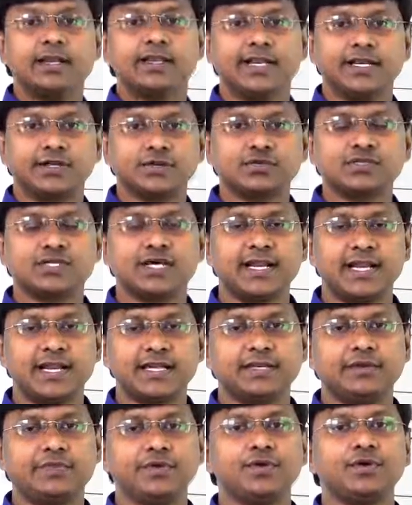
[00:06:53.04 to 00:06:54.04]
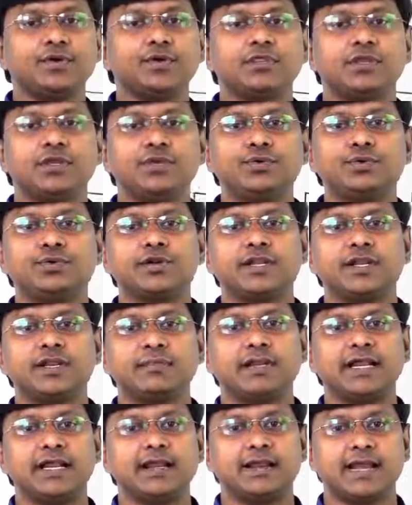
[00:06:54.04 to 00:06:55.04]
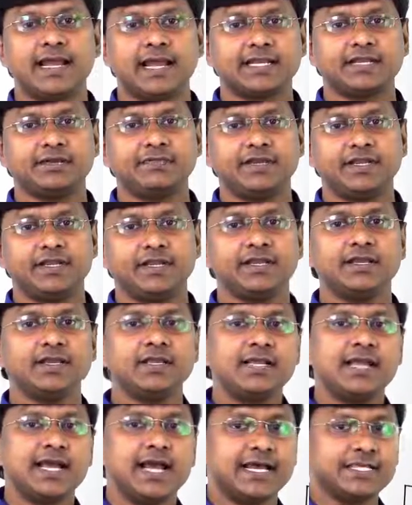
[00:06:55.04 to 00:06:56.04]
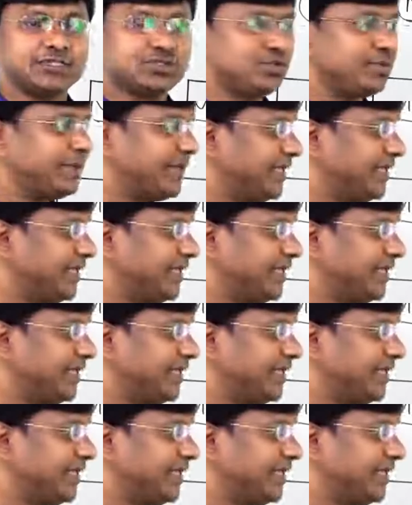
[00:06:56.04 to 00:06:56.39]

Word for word: detrusor activity or the urinary bladder activity has to